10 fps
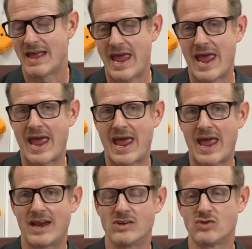
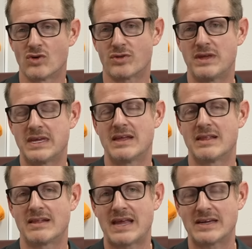and you're thinking
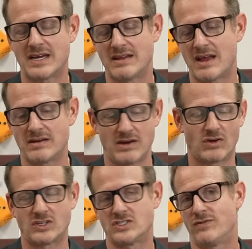that's, and then, you know,
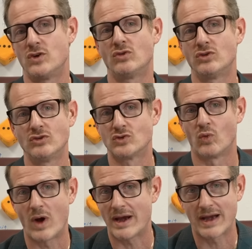because if you lose
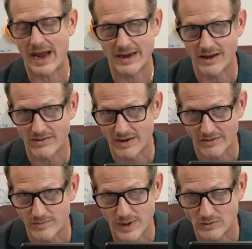one
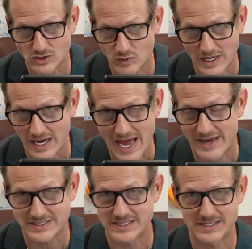$900 bet, which we
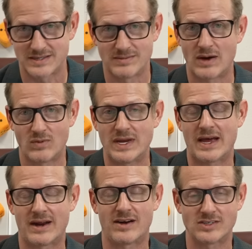had a system that we
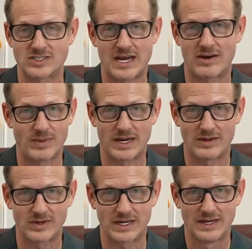had on our channel, by
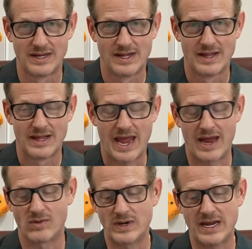the way,
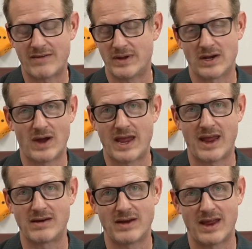and we have, you know,
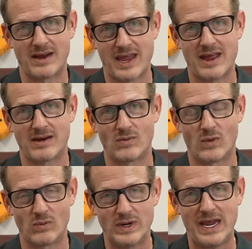and again,
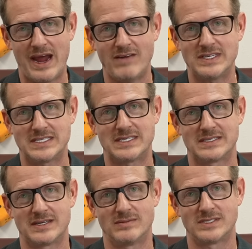when we have these
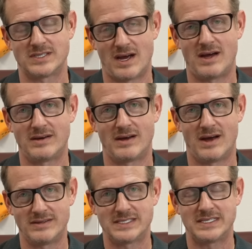systems
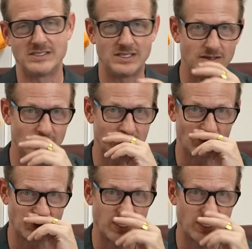on the CG Dealer School